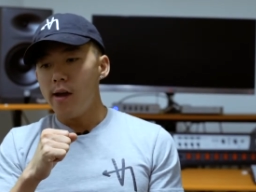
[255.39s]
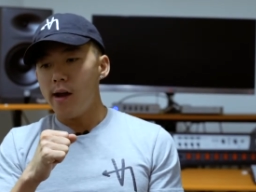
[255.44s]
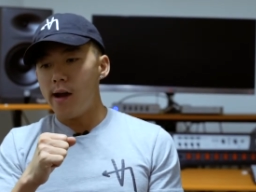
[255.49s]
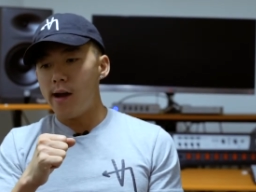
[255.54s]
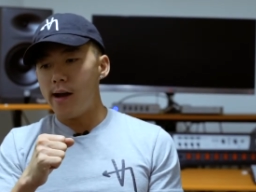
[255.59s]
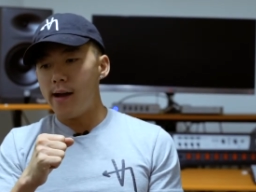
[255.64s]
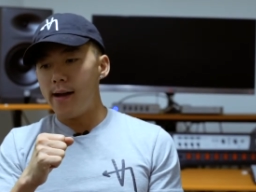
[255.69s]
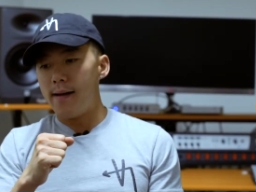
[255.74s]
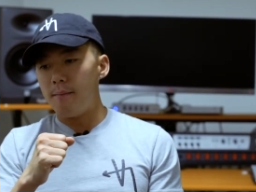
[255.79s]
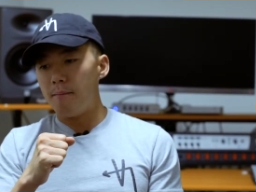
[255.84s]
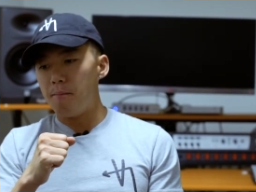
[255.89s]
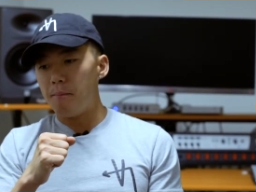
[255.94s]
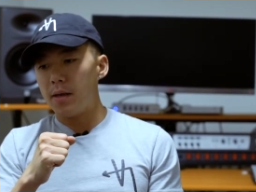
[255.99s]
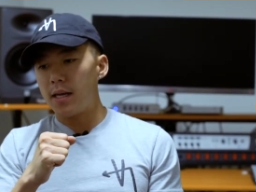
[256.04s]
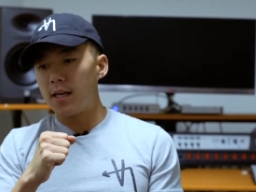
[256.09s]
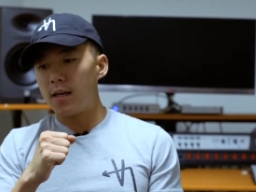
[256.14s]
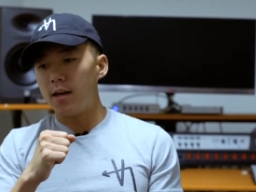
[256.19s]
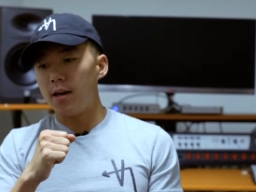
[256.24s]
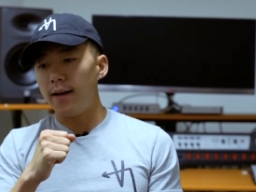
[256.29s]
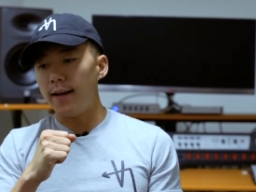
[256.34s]
um,
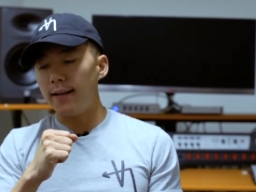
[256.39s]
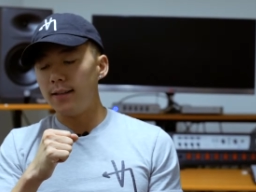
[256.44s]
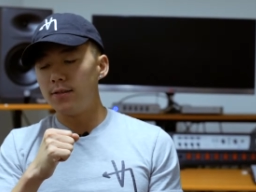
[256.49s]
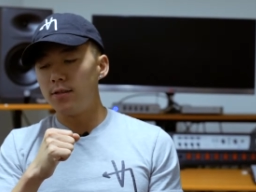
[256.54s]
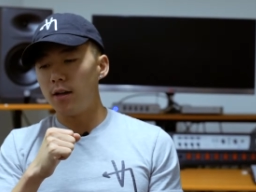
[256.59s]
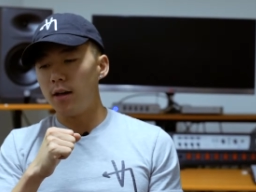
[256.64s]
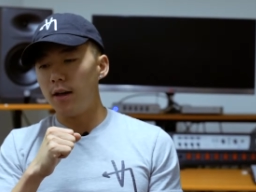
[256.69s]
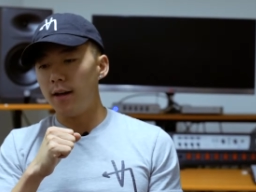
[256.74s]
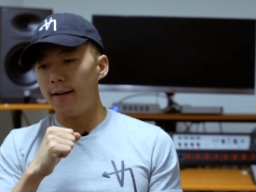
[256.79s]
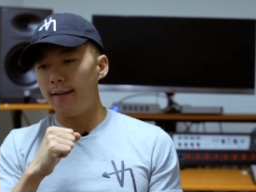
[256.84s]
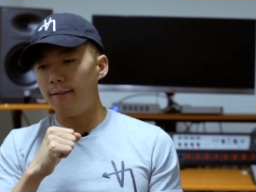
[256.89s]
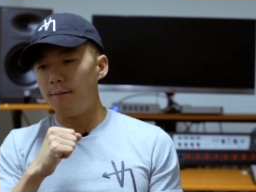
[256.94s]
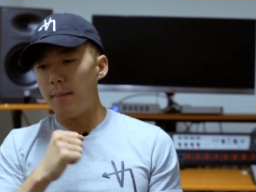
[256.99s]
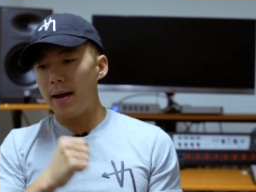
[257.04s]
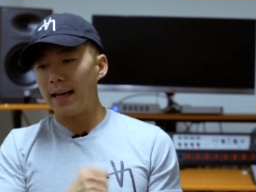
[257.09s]
because of